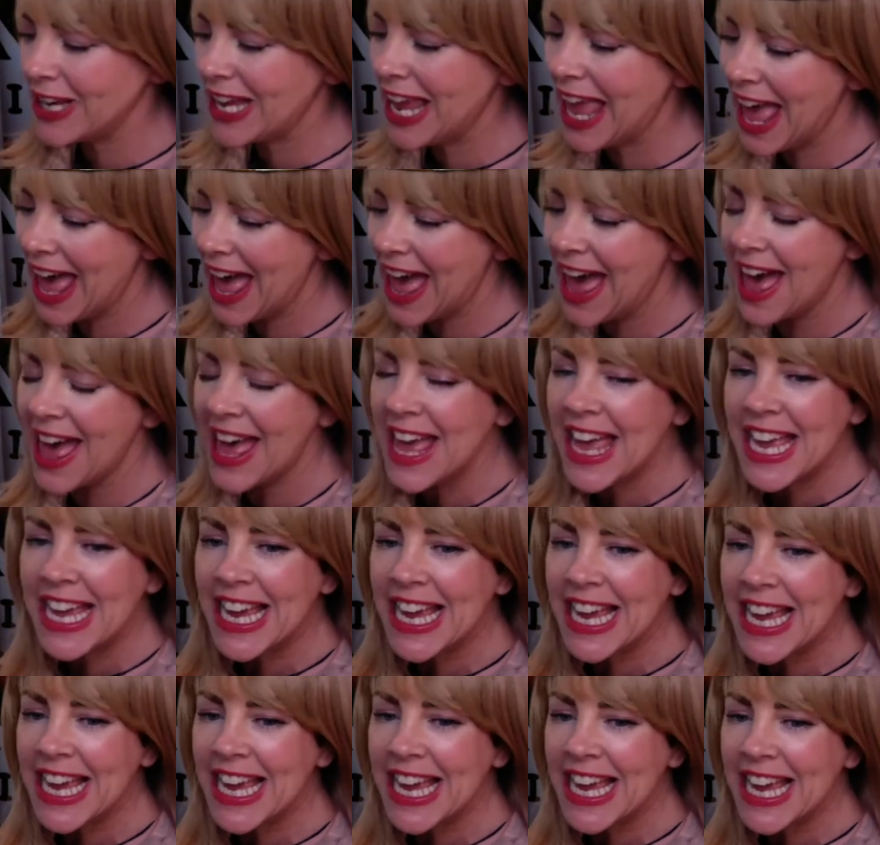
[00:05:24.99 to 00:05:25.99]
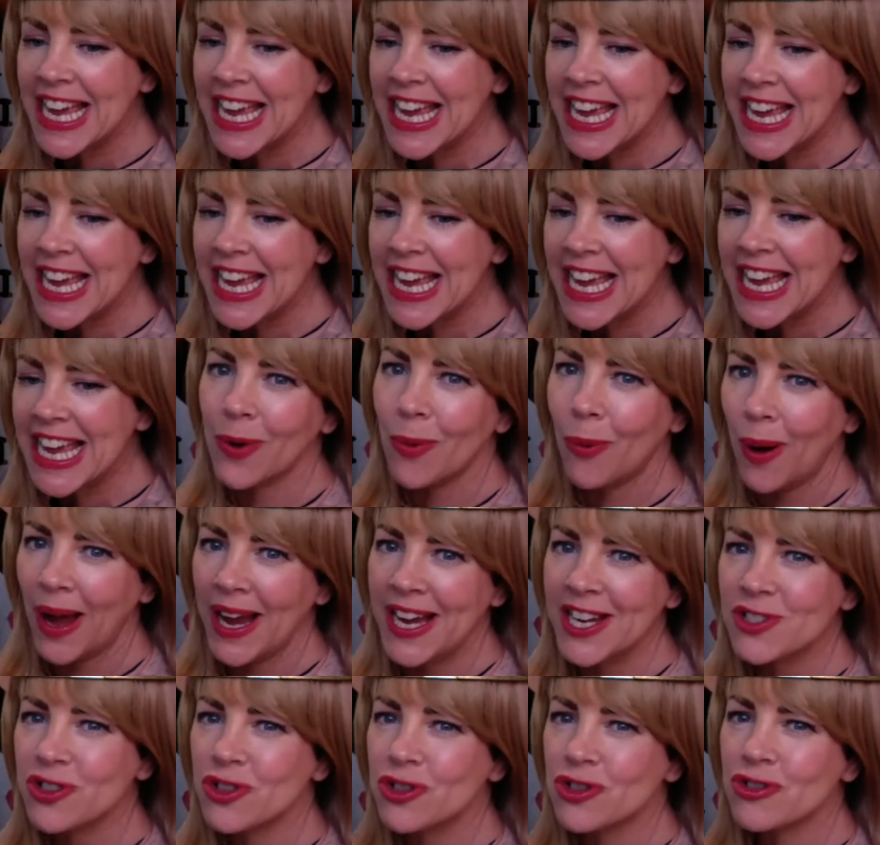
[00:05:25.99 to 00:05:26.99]
hair, it's actually
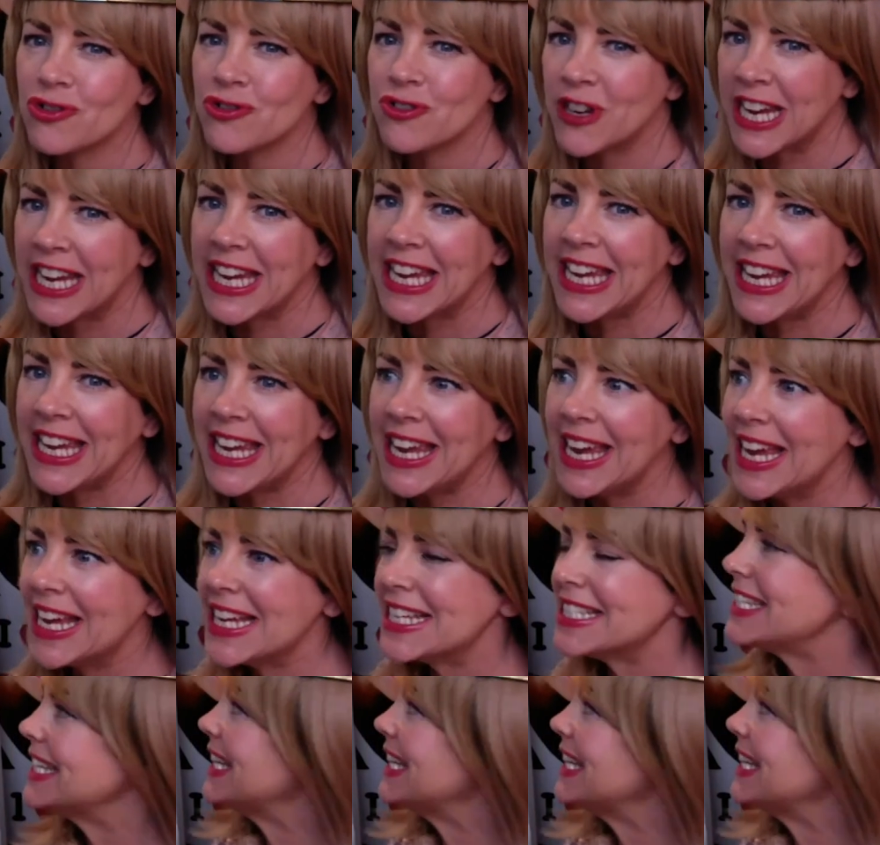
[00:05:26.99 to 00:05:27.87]
quite tricky to